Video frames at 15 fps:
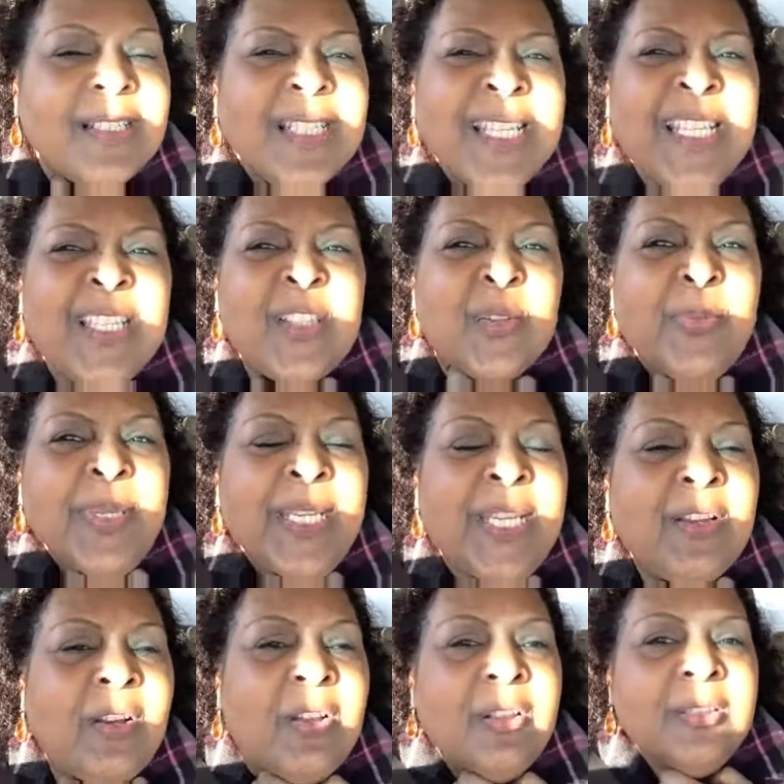cause I get so many
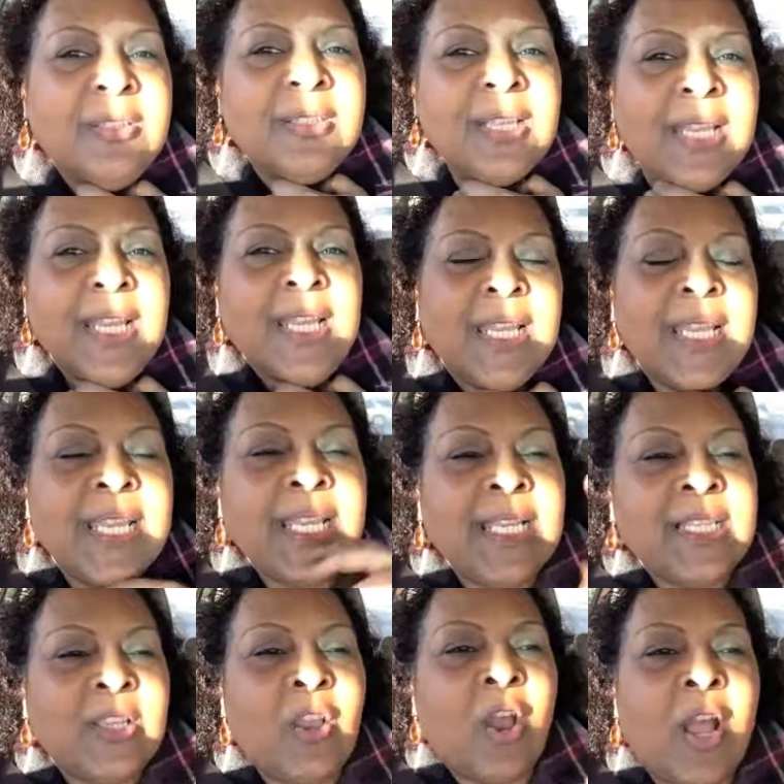calls.
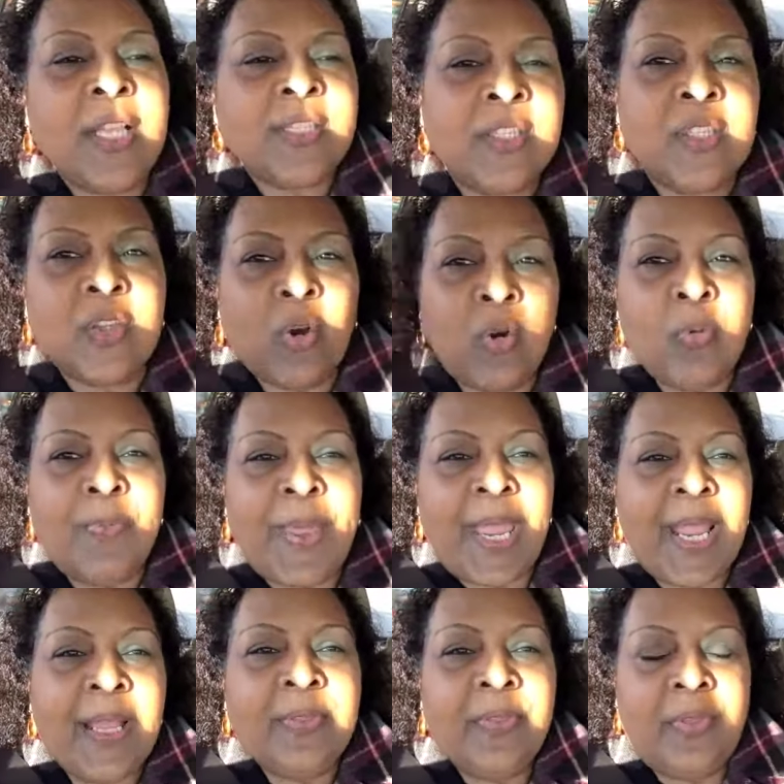It's got so
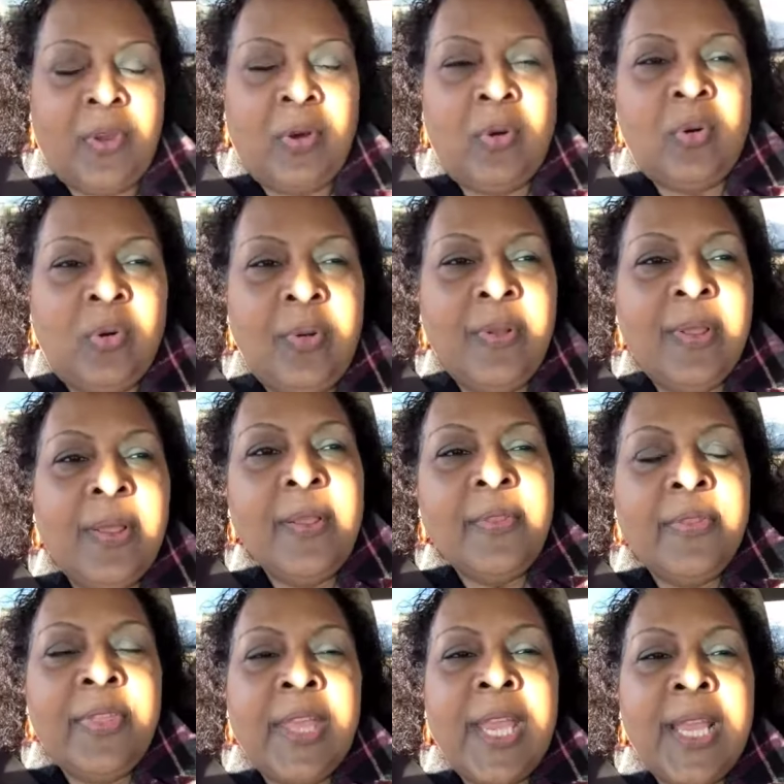bad, though,
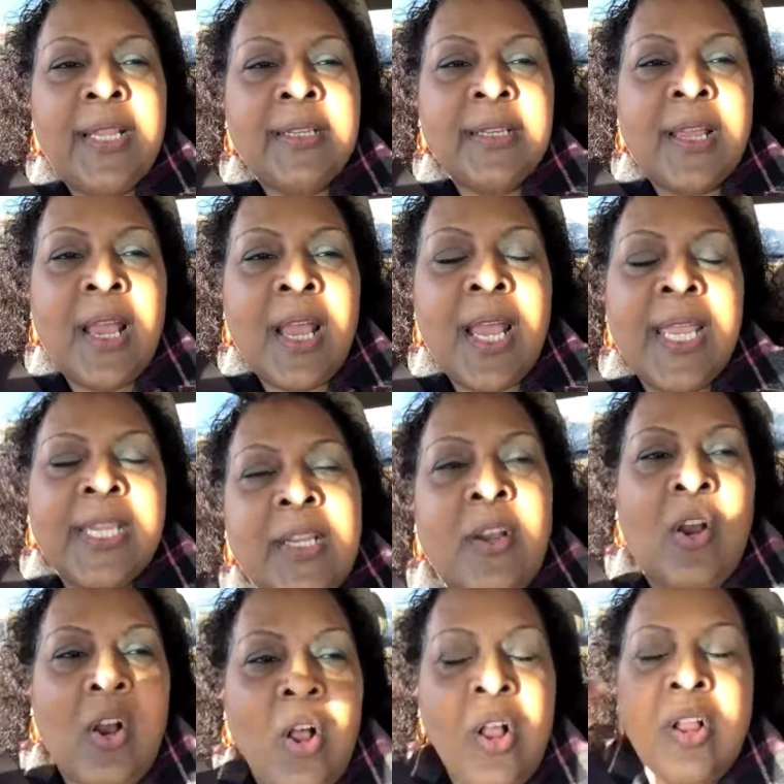that I
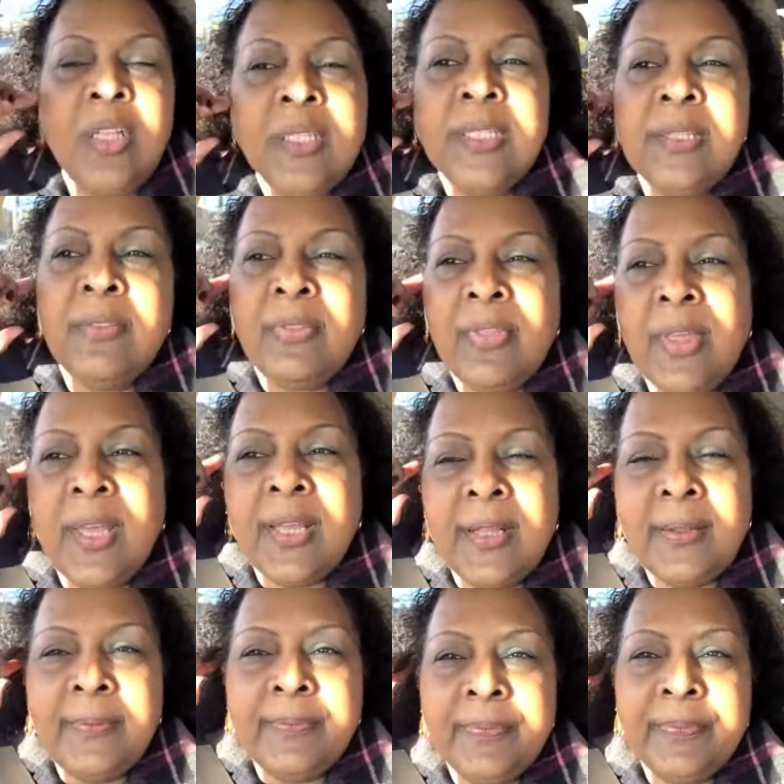called the.
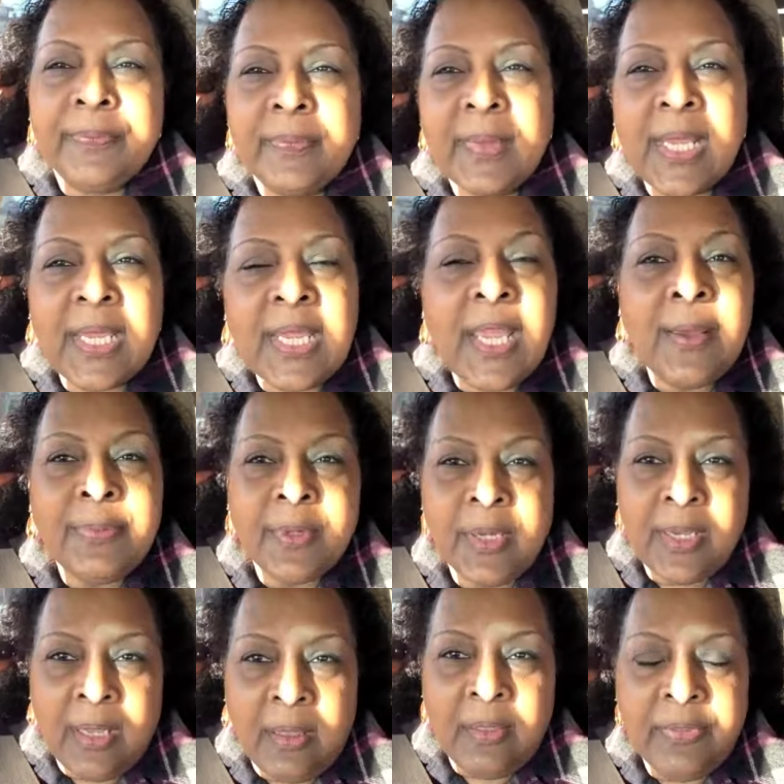Um, Capital
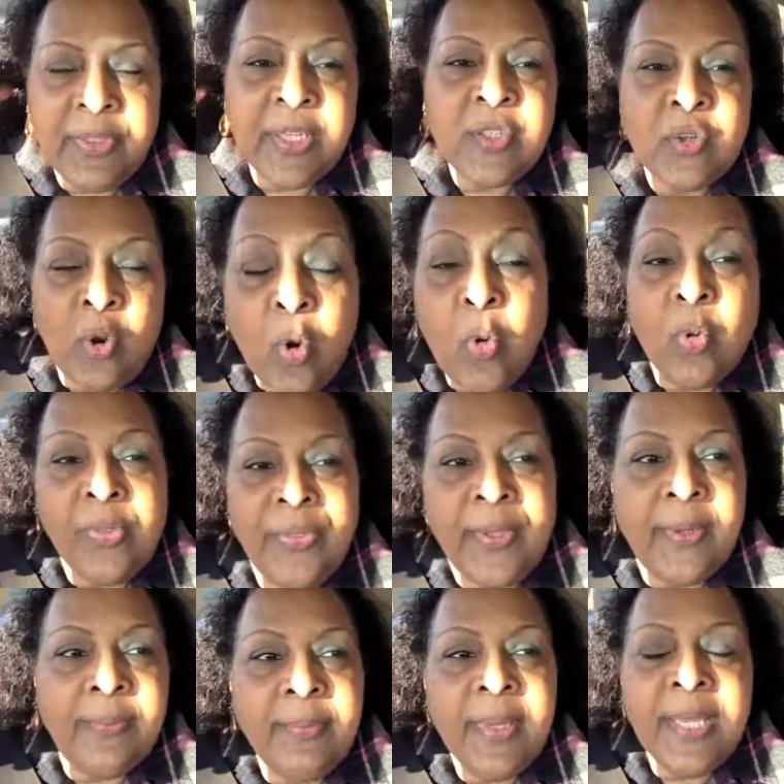Health and told
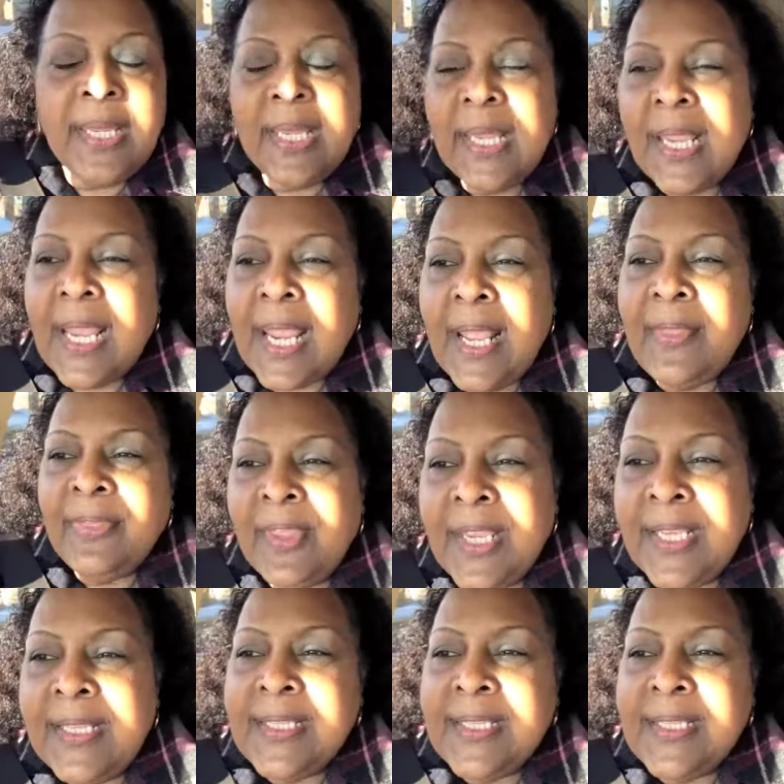them. And they